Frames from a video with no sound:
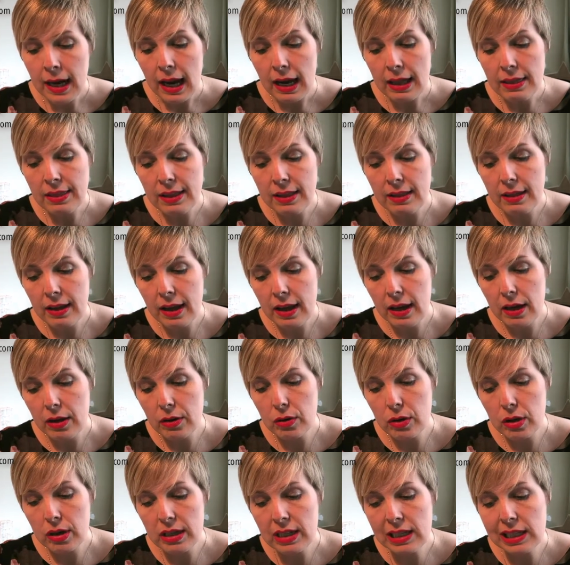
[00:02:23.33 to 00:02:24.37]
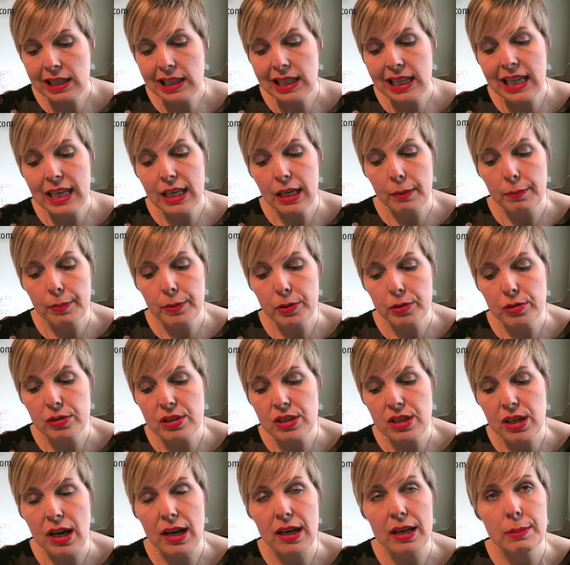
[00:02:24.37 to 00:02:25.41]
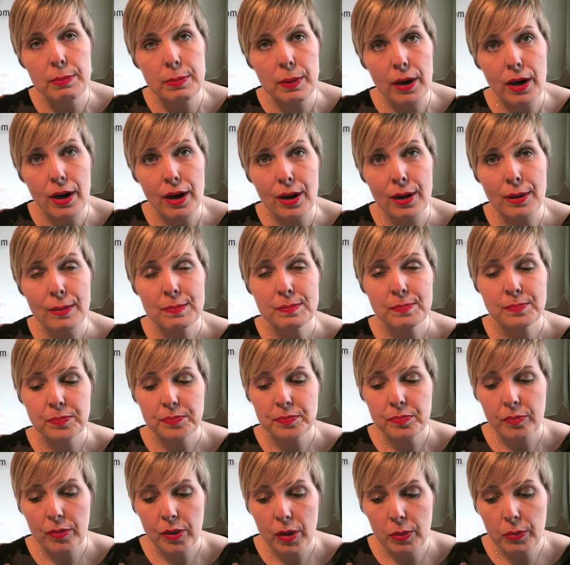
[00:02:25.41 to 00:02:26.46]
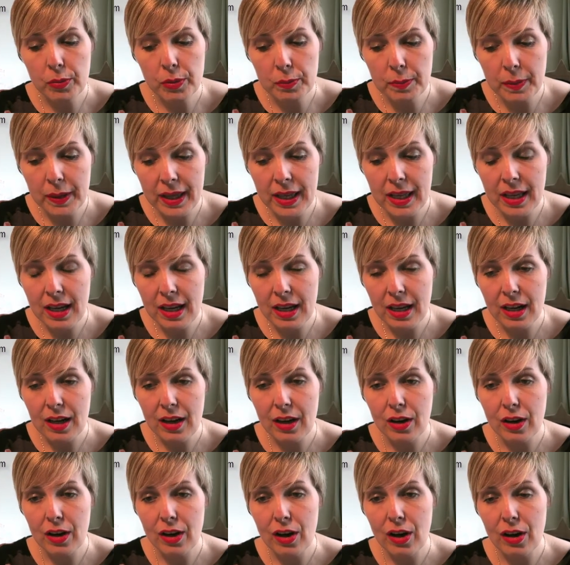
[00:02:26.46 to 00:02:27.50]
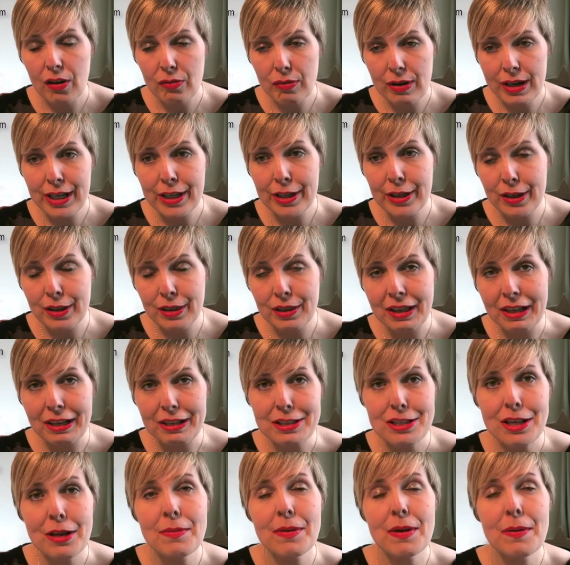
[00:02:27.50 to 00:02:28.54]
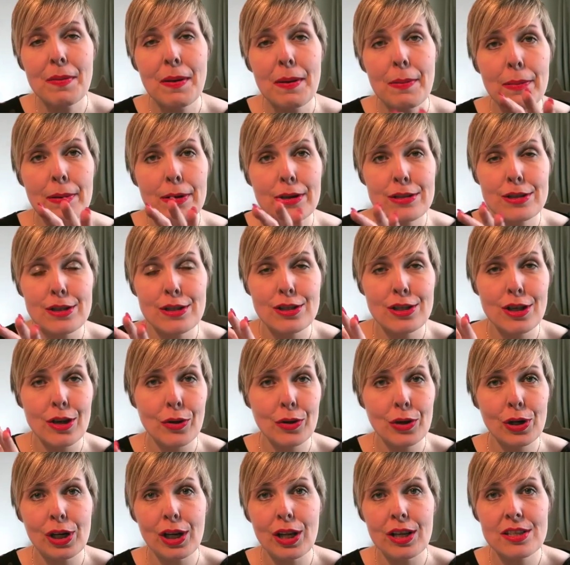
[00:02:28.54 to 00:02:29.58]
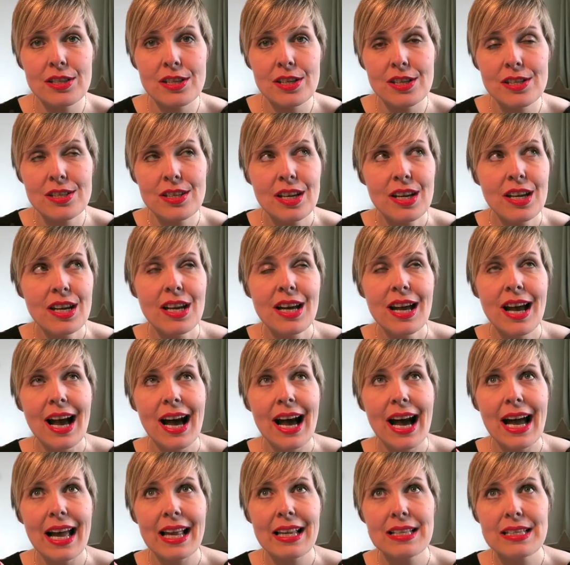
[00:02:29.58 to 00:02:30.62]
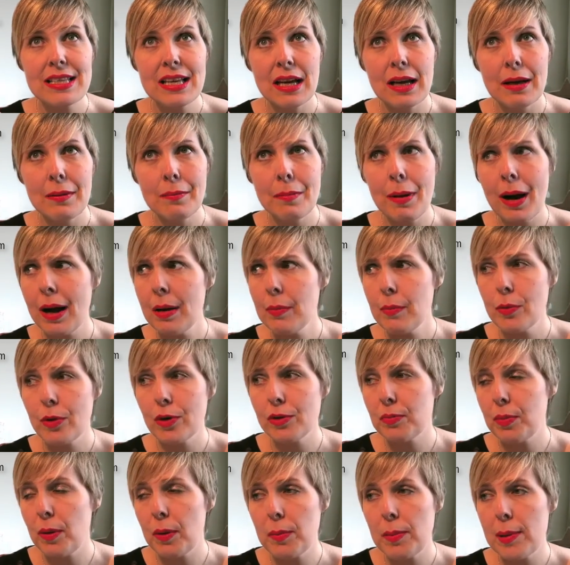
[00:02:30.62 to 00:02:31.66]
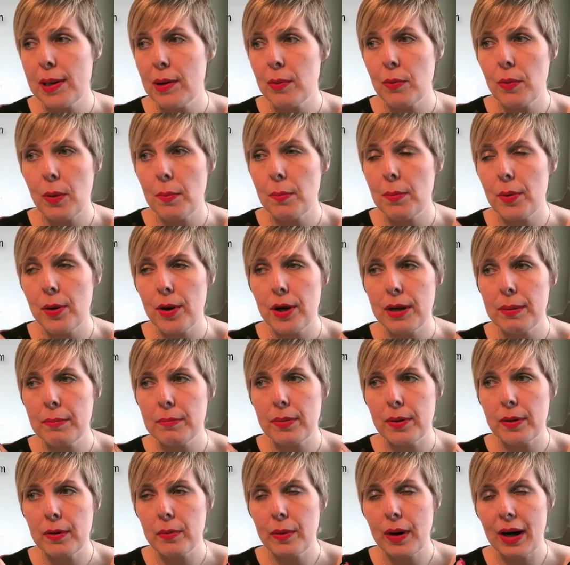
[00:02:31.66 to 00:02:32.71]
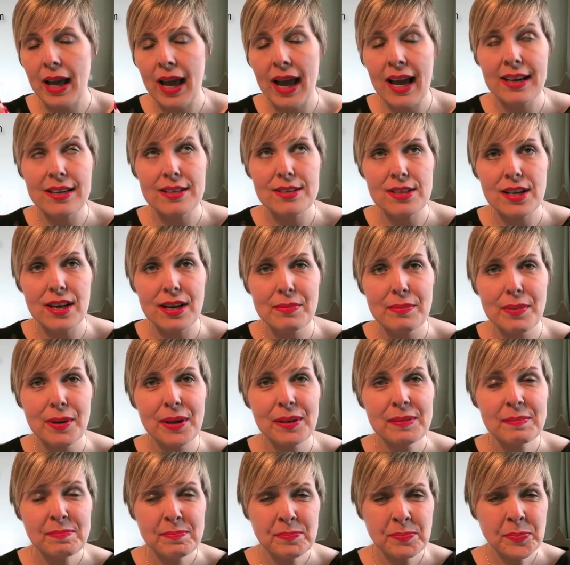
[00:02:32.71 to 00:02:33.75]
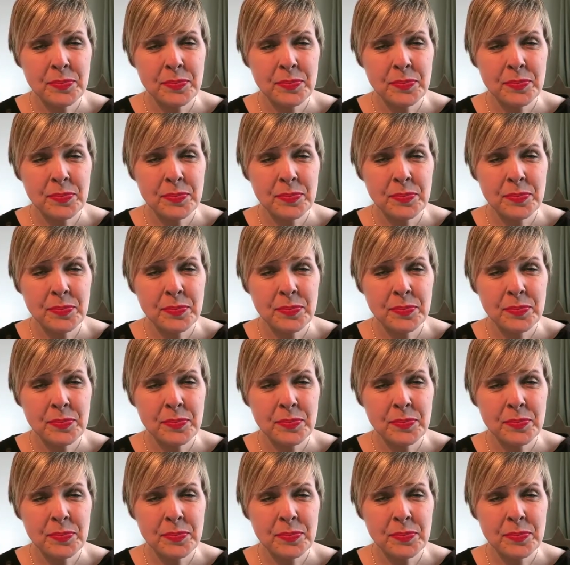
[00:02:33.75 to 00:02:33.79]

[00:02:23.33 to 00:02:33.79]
I think clean up your sidebar would be a really good thing. So many people are so cluttered, and mine was probably at one point, but when I had a sidebar,